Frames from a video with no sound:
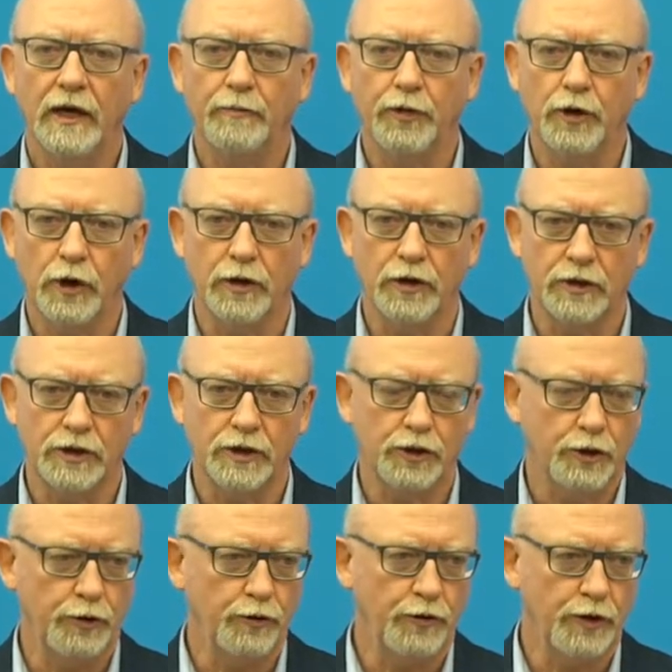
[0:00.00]
products
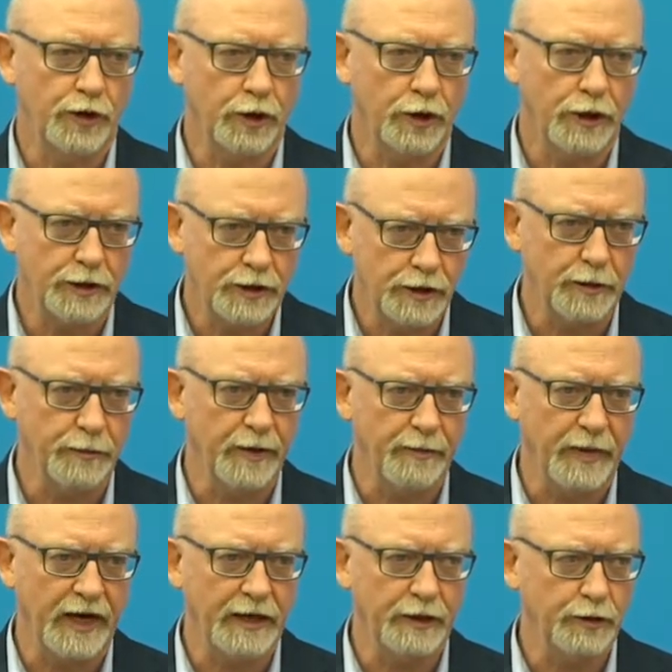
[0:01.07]
to the customer
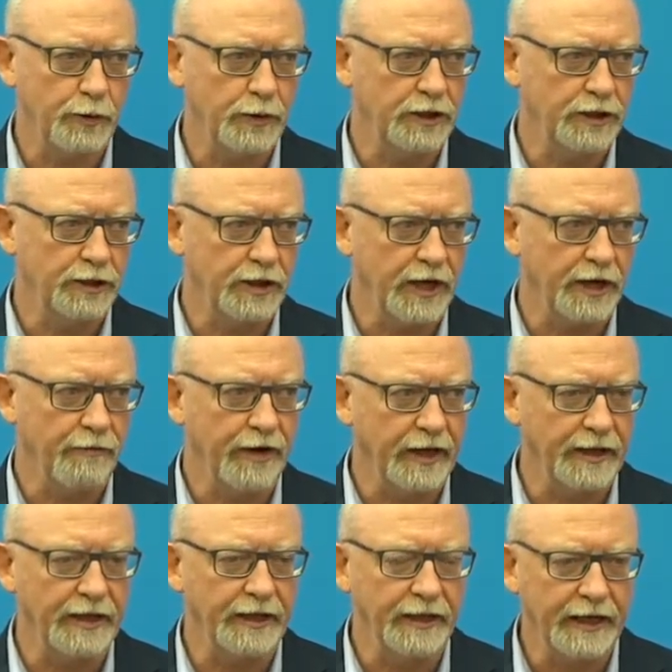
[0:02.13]
base, which are
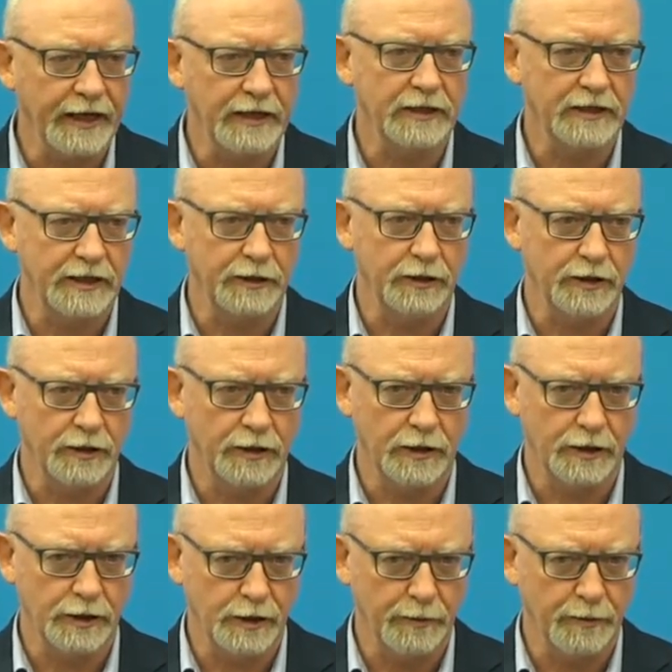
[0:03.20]
directly linked into the
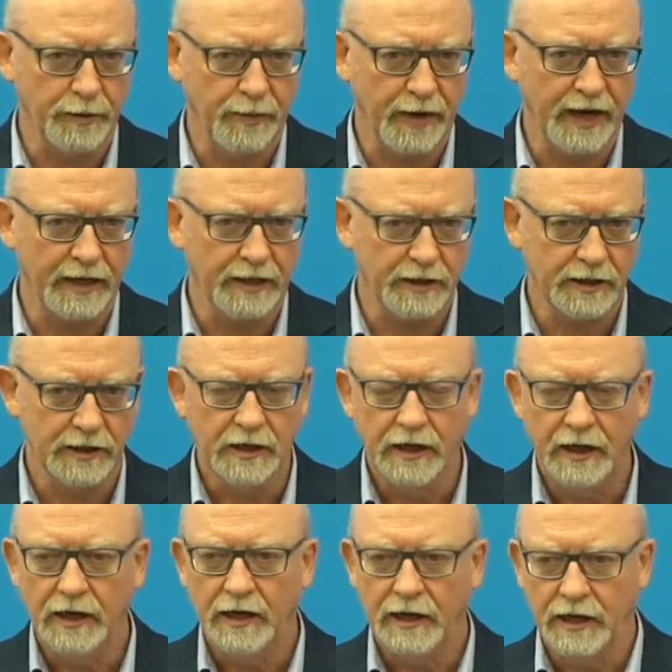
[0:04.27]
customer base
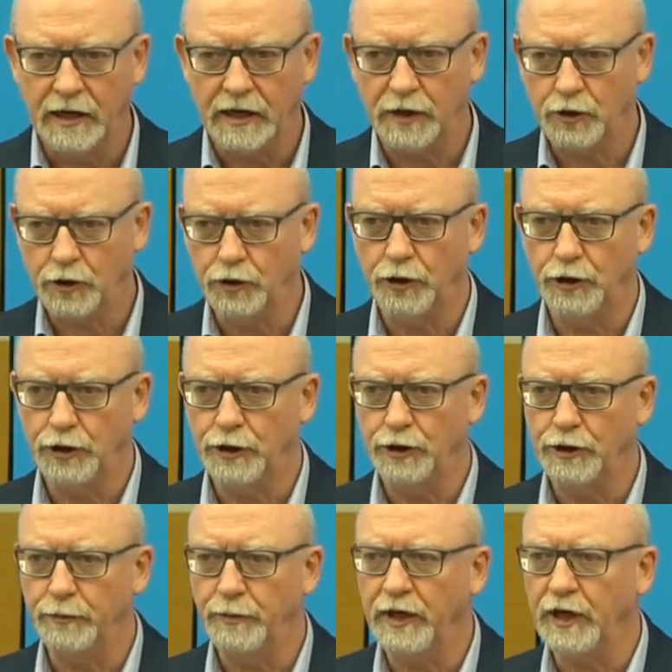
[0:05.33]
and are structured
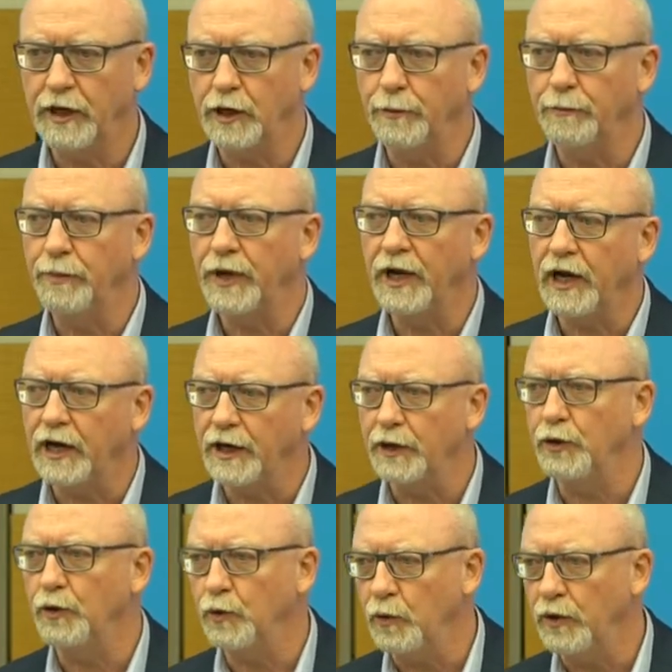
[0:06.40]
to be
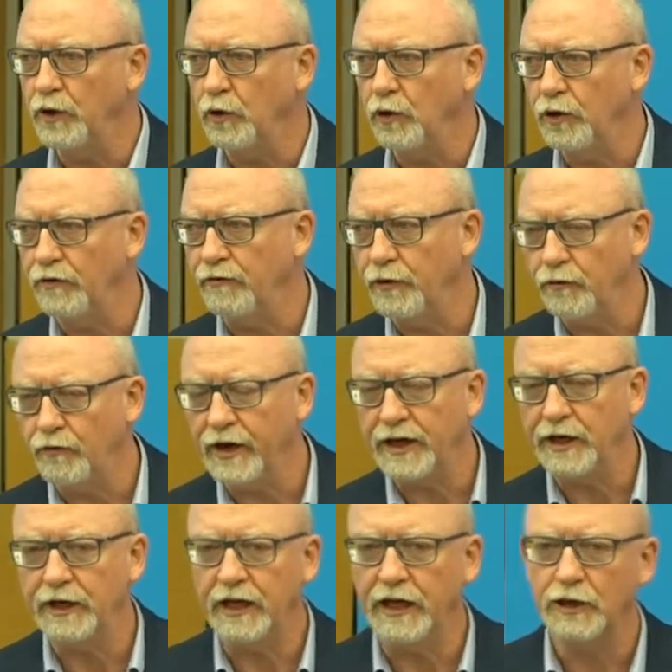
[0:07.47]
compliant with all of the
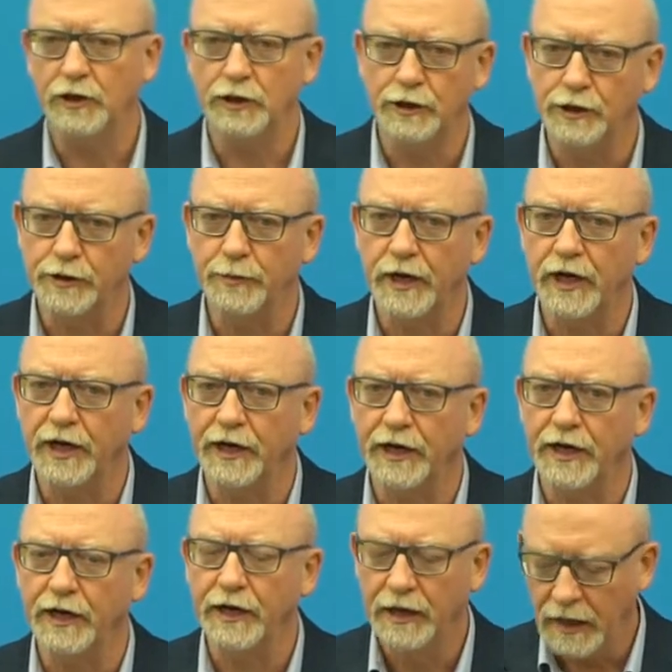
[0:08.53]
regulations
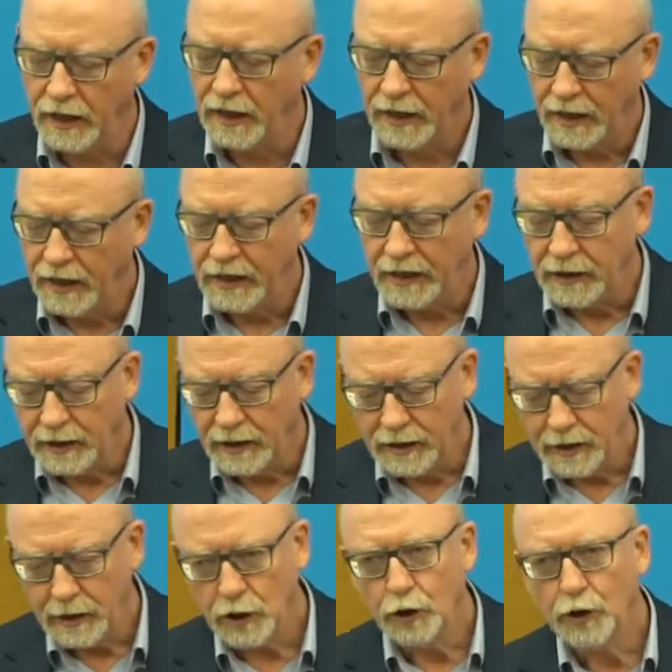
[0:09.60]
applying,
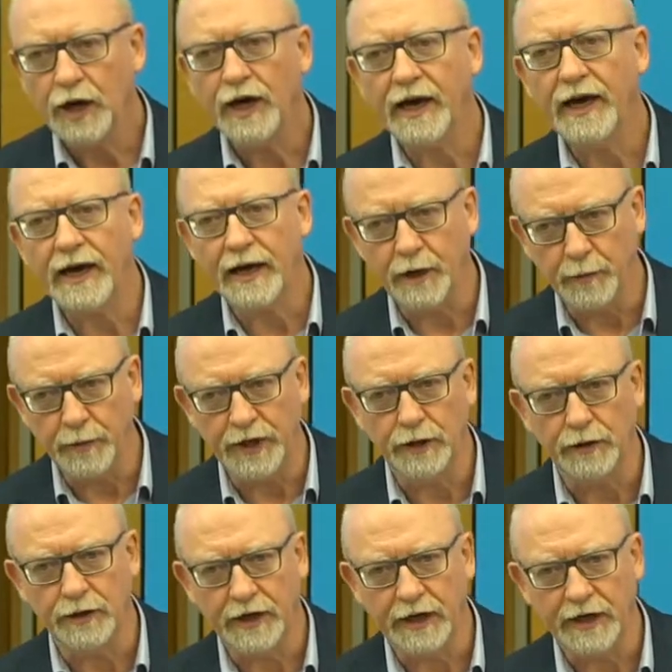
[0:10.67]
can be a
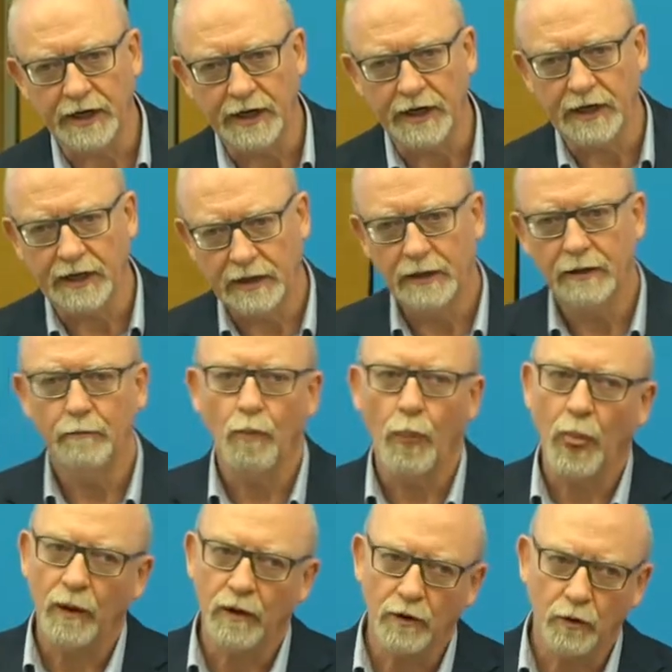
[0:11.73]
good idea.
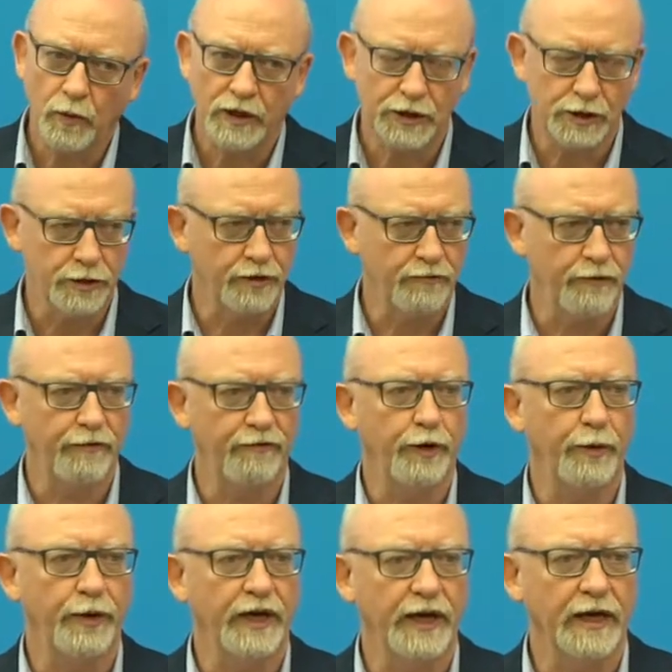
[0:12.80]
Question of
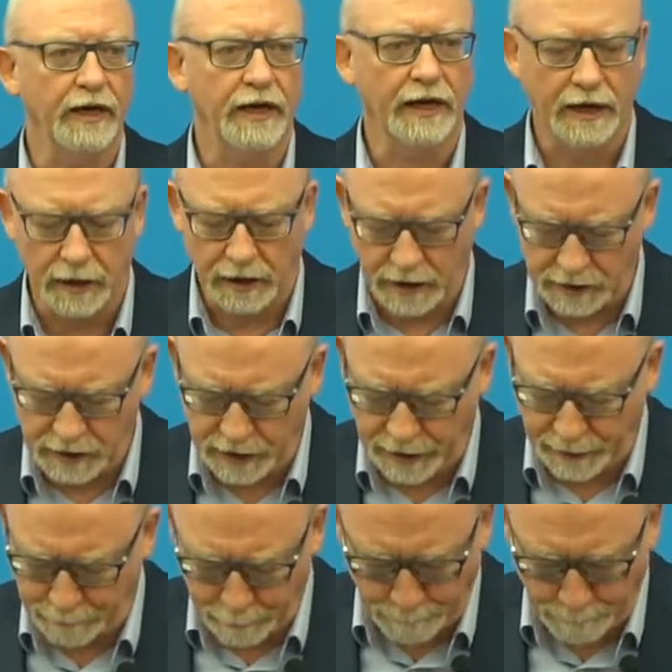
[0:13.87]
reviewing it and analysing it.